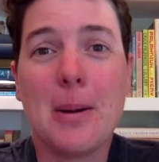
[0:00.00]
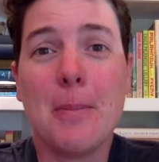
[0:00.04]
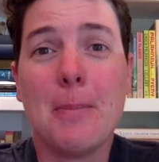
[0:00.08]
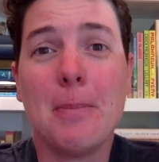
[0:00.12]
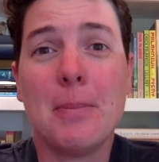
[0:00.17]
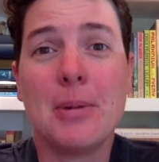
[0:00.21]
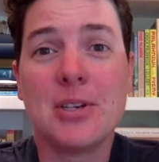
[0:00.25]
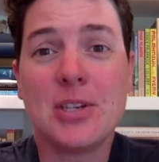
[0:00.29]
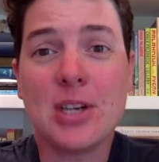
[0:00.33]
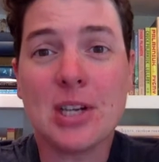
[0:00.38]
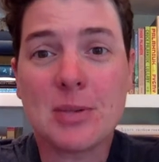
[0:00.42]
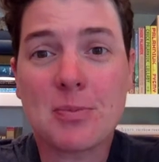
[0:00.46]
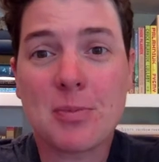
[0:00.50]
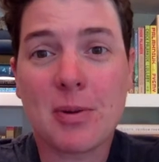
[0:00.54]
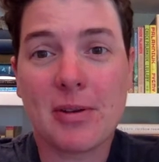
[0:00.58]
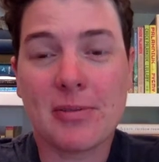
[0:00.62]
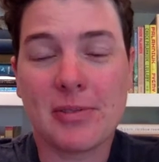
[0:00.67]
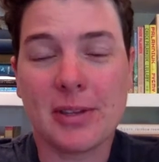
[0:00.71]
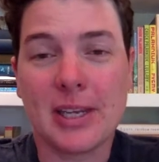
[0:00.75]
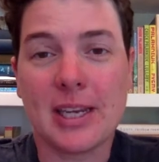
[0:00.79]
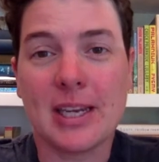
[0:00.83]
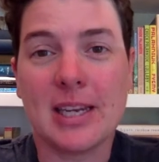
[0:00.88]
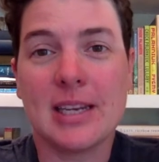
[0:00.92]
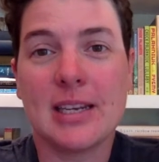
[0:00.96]
But just
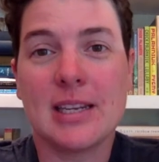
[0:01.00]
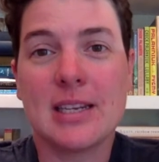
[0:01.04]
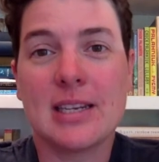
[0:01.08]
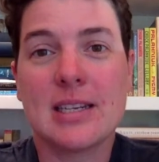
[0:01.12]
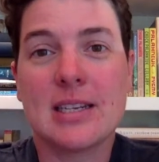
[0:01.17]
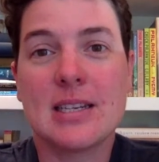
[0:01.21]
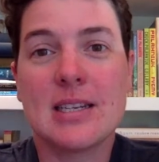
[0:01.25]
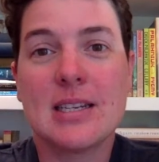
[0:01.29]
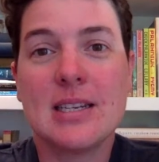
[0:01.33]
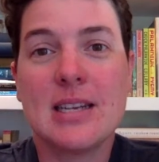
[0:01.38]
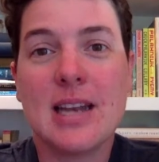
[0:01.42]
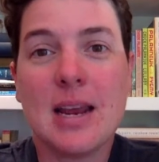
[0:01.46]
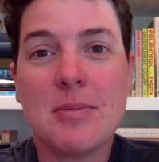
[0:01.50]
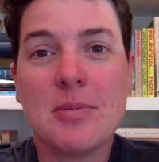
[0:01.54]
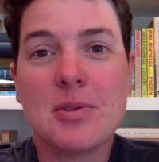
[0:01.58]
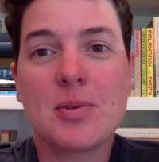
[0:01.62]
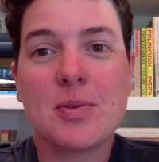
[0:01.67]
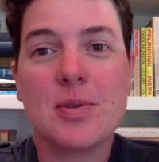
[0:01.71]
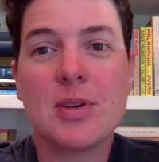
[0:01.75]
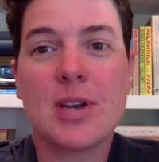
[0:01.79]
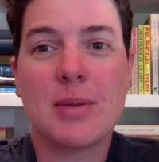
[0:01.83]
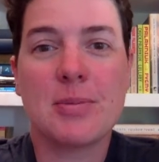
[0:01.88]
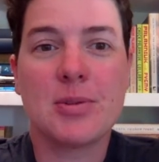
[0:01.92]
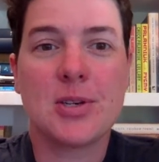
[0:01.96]
briefly, Snape's
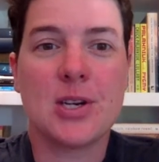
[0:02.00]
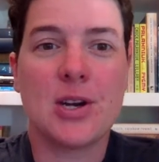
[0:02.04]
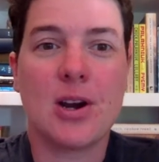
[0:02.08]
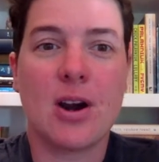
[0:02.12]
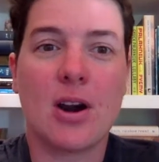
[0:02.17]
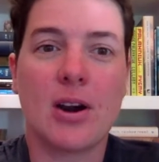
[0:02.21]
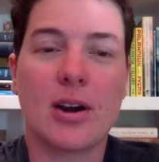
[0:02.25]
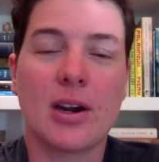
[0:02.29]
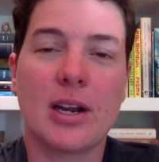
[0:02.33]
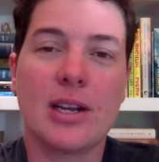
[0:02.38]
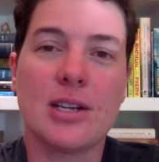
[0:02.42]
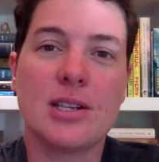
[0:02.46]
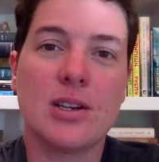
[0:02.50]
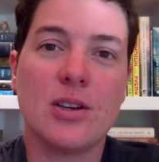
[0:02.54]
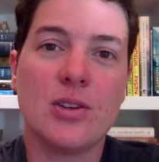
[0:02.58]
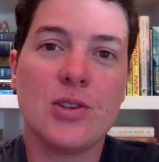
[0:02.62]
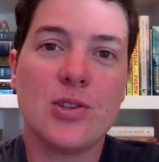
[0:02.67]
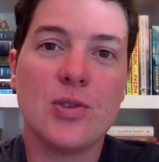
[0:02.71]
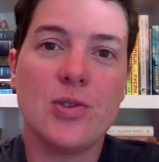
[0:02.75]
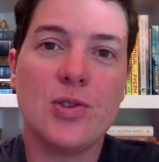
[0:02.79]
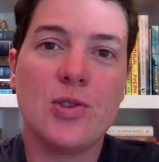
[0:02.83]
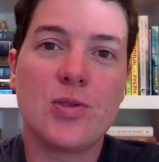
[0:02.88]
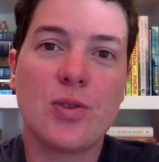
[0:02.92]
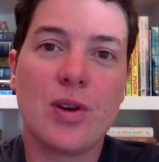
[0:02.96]
redemption arc is
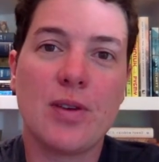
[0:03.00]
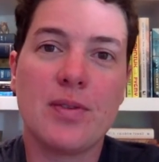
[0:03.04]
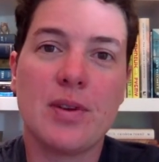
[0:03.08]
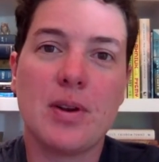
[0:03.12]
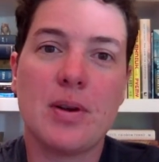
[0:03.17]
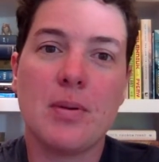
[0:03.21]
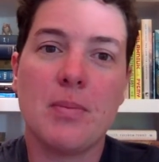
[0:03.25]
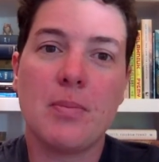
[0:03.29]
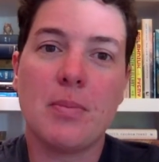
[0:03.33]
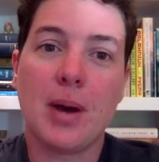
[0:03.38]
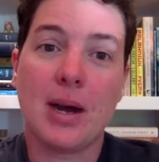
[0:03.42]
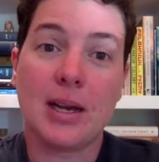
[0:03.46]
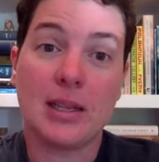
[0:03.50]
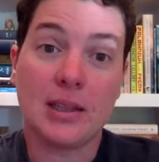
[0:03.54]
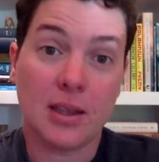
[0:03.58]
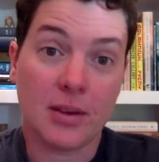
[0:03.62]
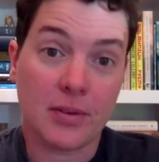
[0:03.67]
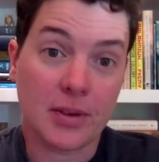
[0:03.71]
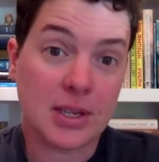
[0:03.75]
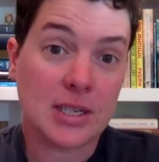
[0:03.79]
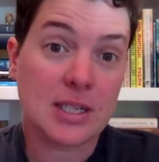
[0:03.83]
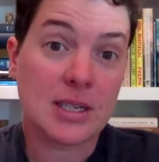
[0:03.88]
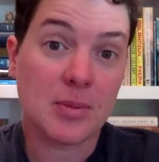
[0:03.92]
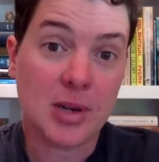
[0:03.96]
also driven by
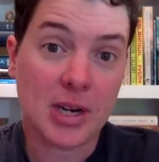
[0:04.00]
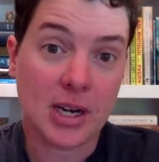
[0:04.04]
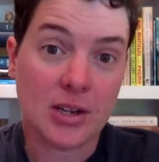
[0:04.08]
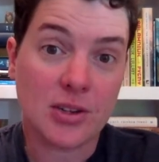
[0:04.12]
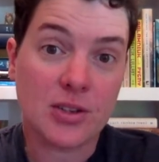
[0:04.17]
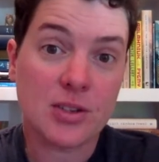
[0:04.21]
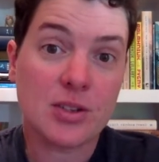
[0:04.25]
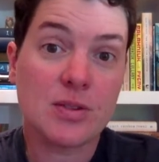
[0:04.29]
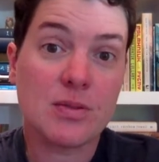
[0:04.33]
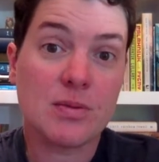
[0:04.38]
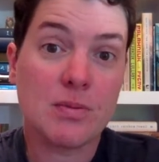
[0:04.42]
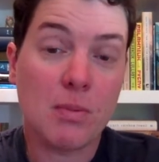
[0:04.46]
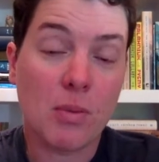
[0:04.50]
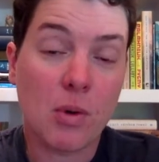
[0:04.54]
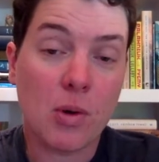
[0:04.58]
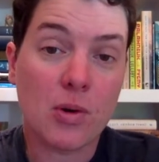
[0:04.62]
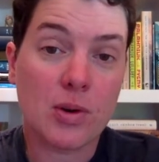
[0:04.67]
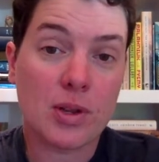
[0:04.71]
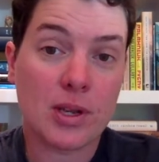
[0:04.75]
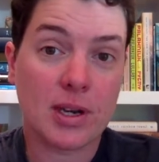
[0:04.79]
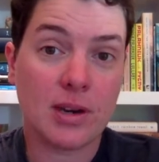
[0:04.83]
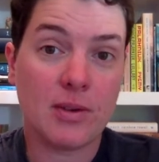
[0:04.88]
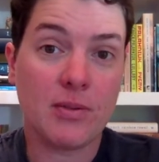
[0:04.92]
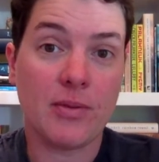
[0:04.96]
loving someone else more
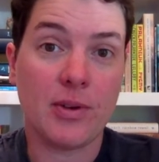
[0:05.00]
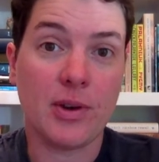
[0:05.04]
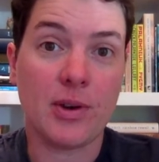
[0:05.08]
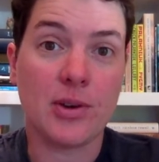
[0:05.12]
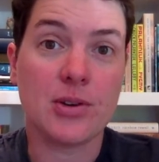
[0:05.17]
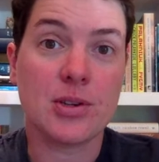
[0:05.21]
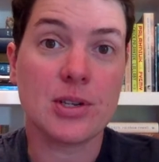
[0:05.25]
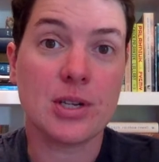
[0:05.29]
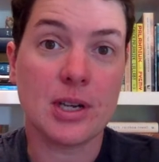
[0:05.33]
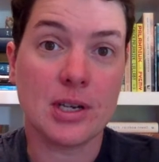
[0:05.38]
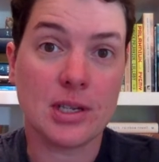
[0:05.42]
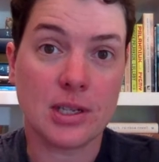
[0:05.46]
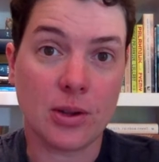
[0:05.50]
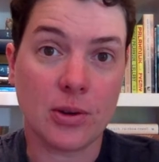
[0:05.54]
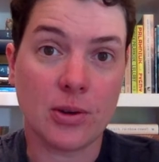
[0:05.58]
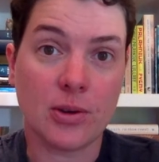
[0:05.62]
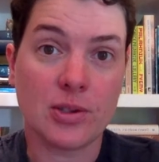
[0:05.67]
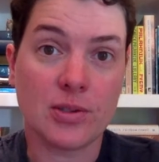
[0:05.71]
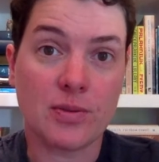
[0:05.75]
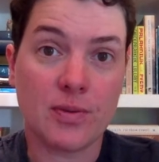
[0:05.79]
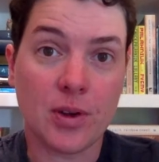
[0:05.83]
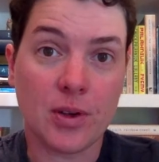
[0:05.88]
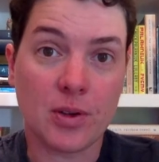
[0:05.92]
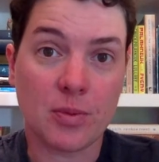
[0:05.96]
than he fears and is loyal
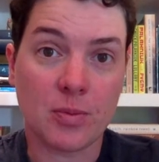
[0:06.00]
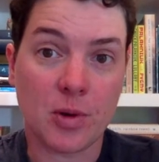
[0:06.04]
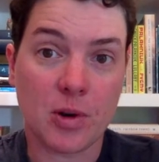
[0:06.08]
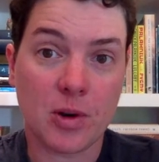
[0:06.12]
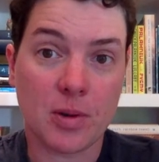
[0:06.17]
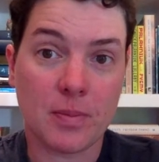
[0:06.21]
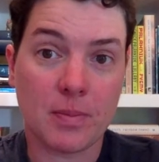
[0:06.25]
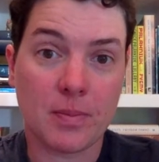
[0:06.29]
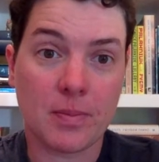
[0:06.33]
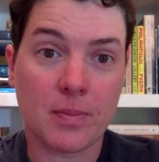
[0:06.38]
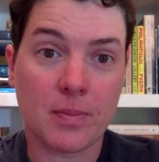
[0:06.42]
to Voldemort,